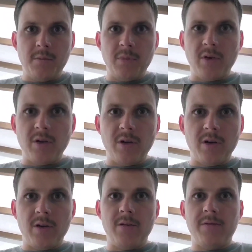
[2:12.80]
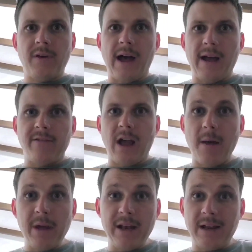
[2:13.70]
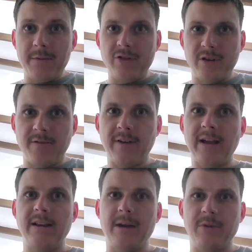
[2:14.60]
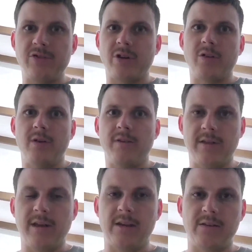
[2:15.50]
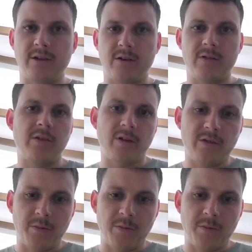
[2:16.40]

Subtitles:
Number five, combat damage and effect damage are two different things. So